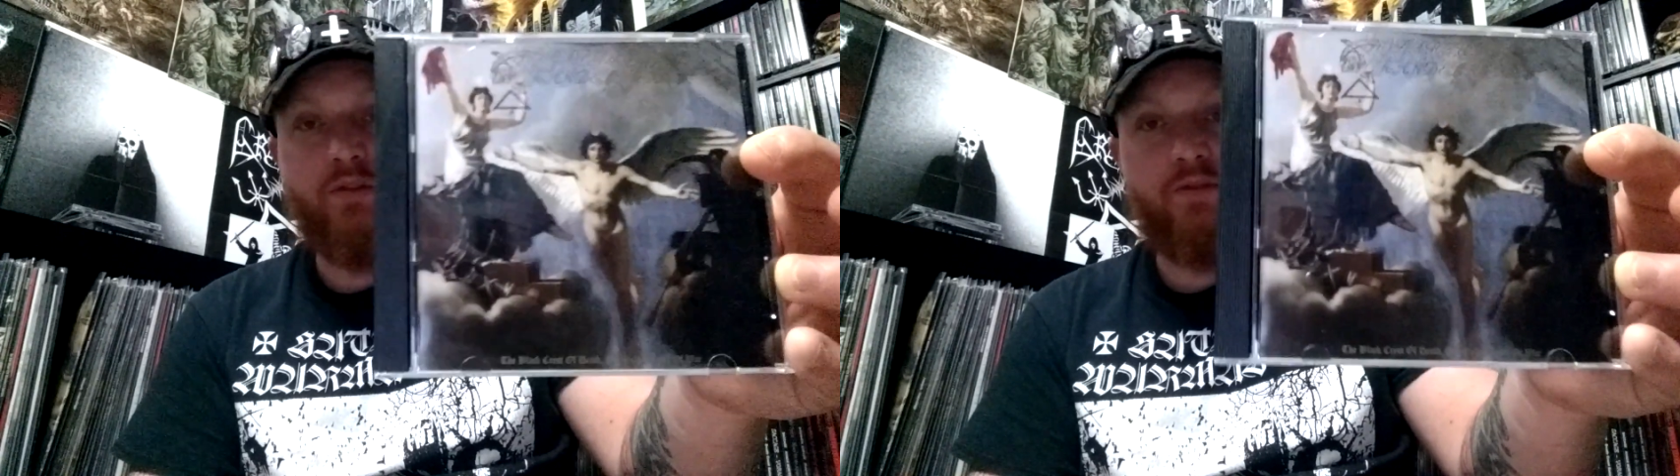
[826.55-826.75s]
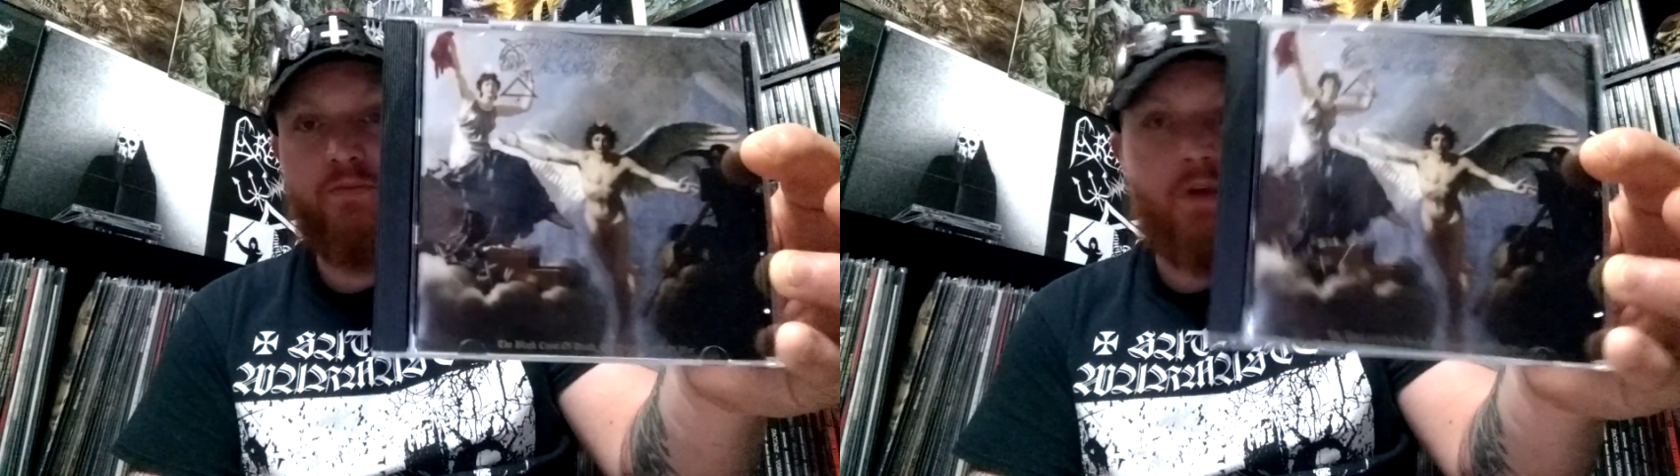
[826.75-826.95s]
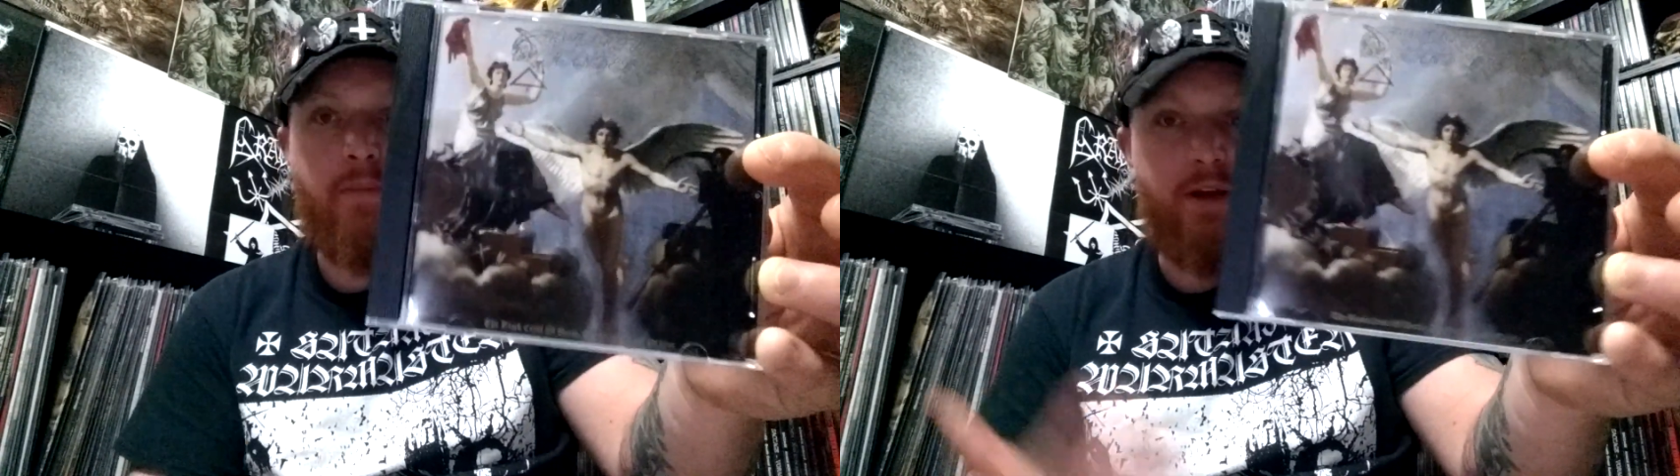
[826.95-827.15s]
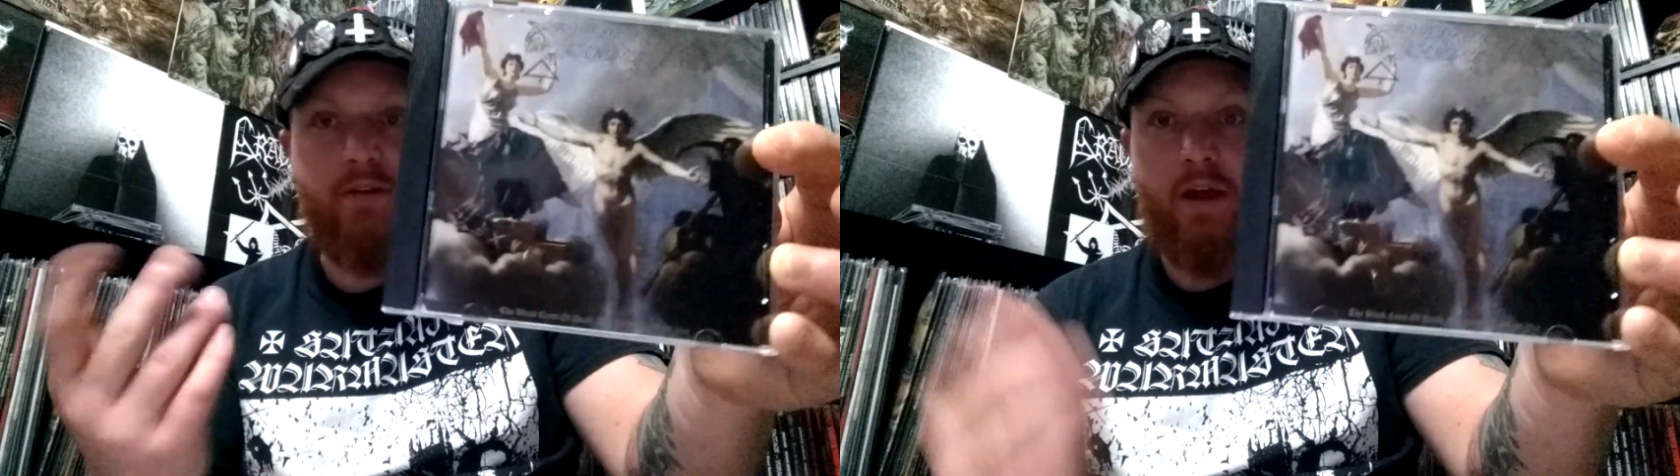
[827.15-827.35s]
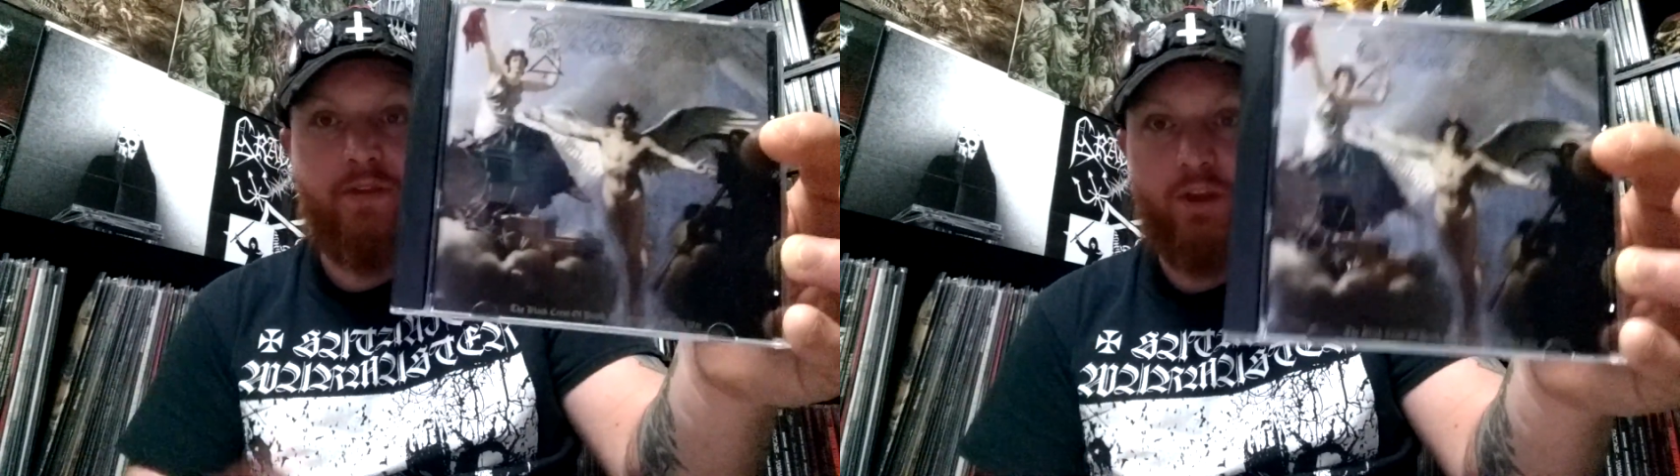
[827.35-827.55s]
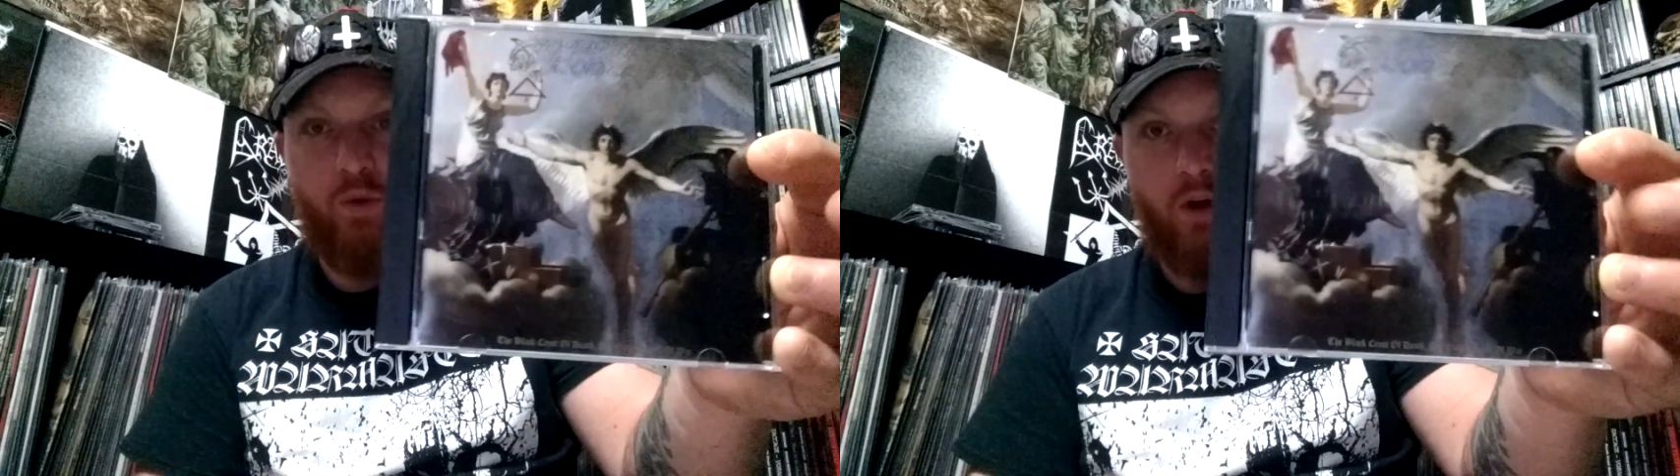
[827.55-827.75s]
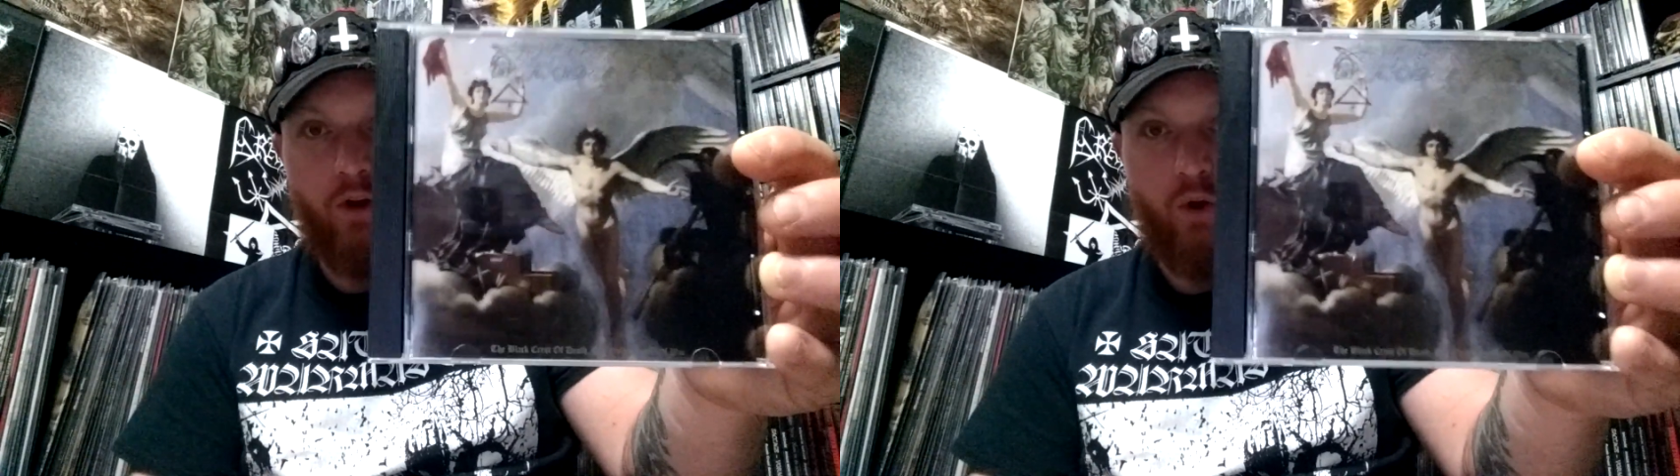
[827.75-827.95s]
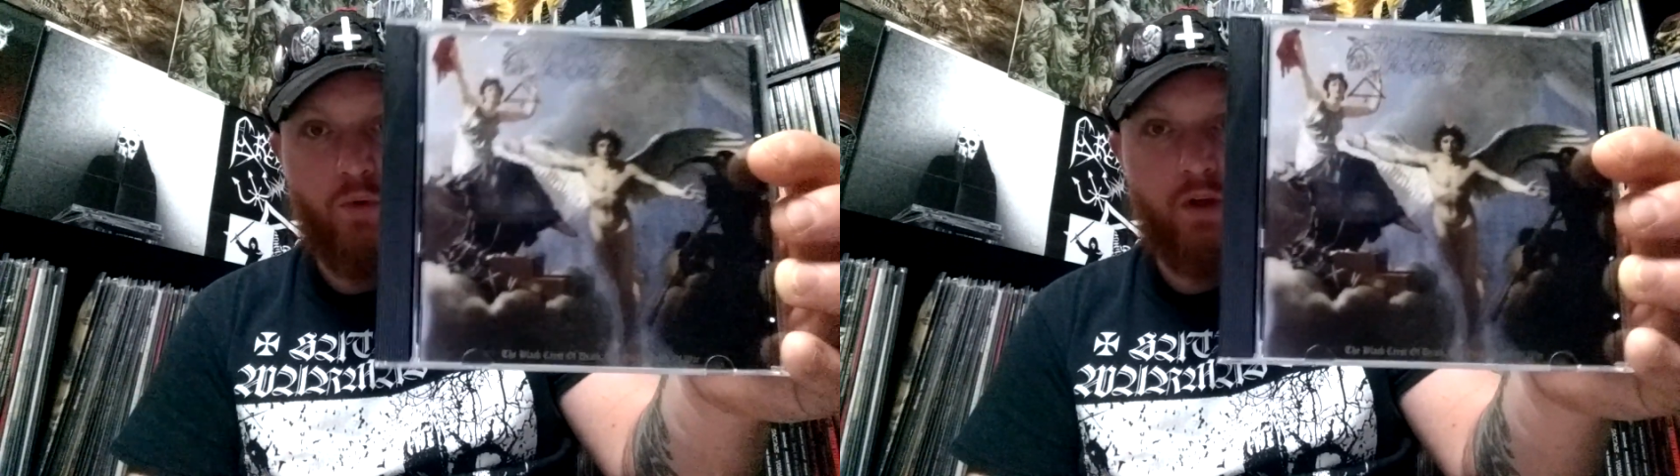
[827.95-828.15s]
I mean, I think you all
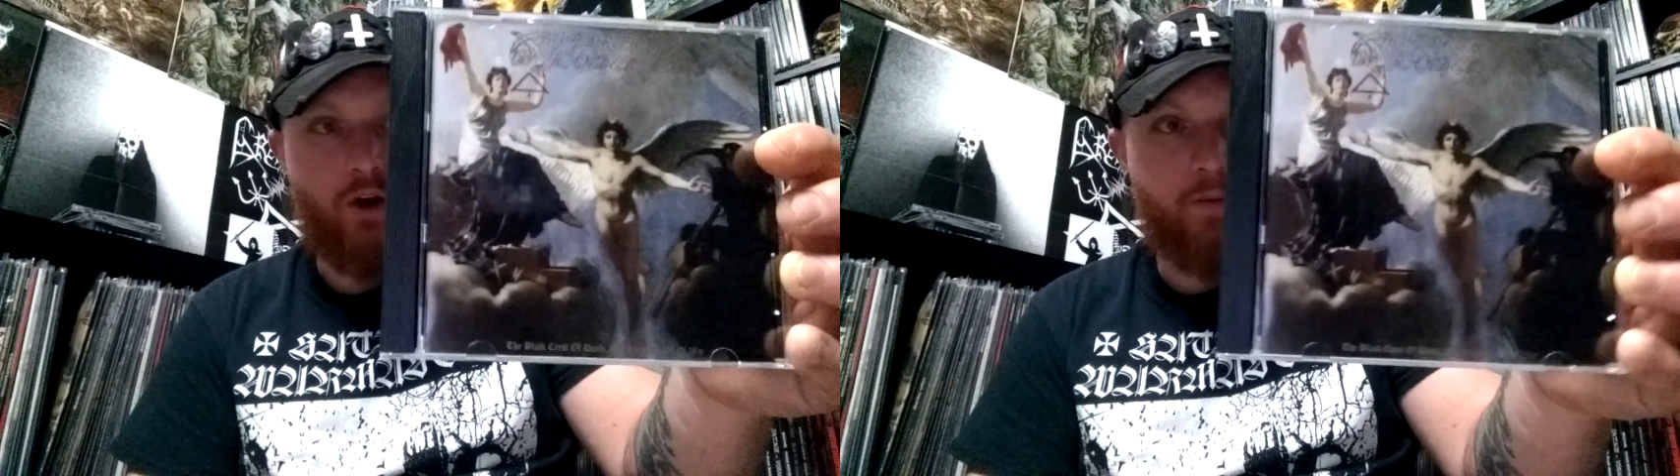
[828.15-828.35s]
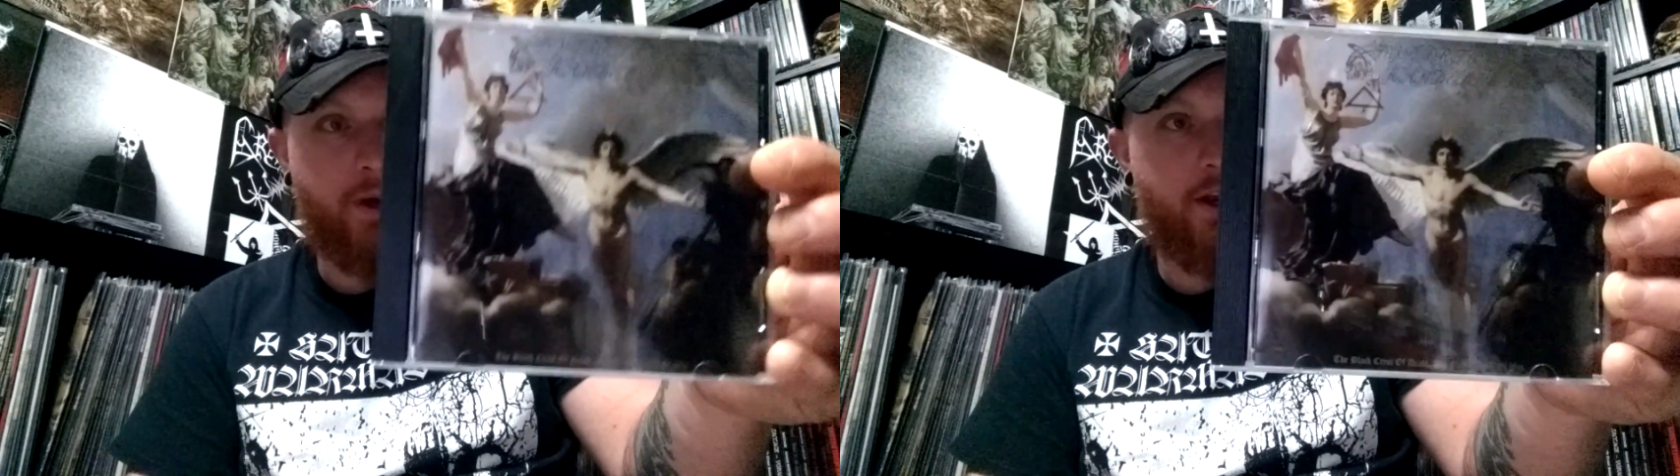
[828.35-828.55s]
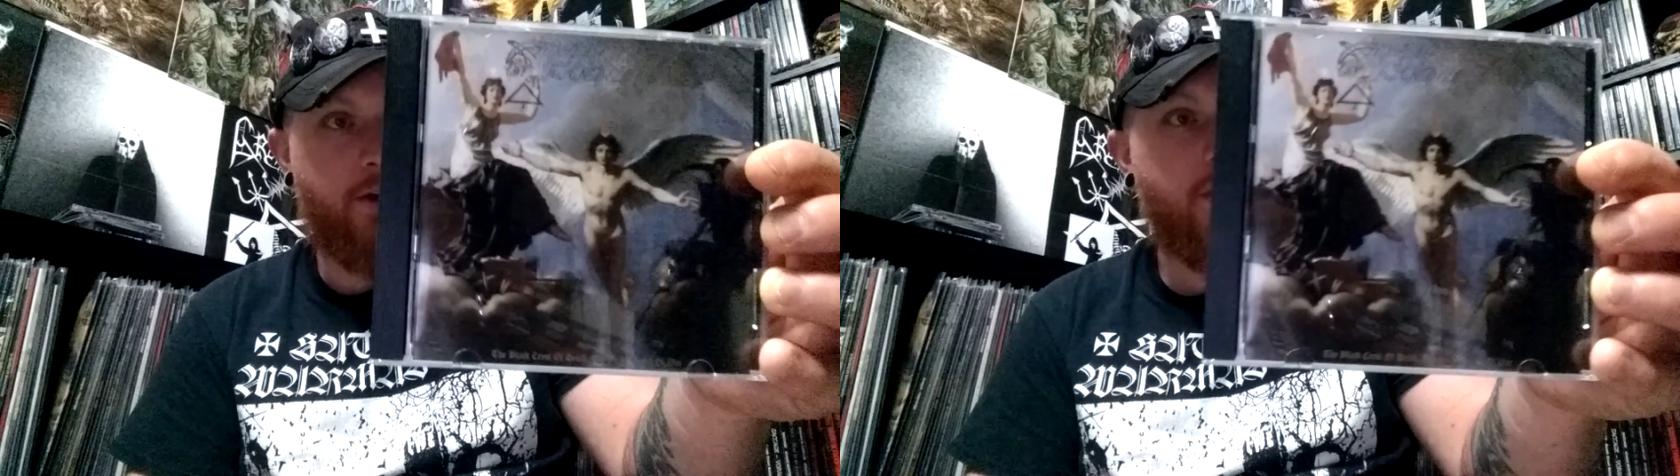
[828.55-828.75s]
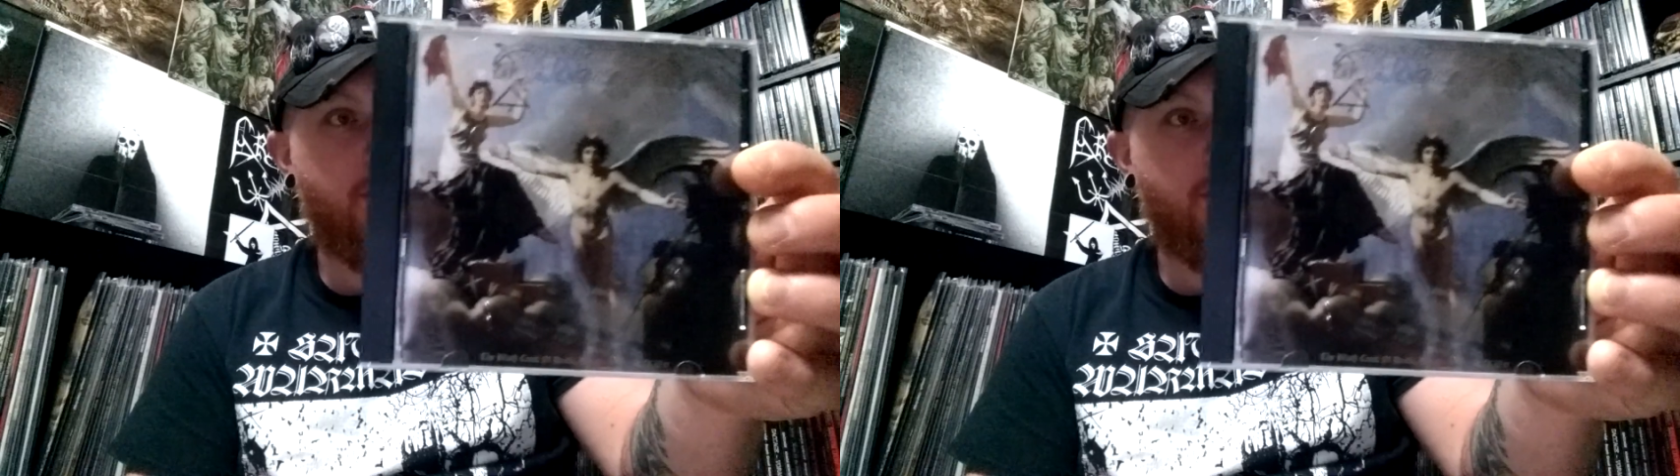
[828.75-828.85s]
know who they are by now.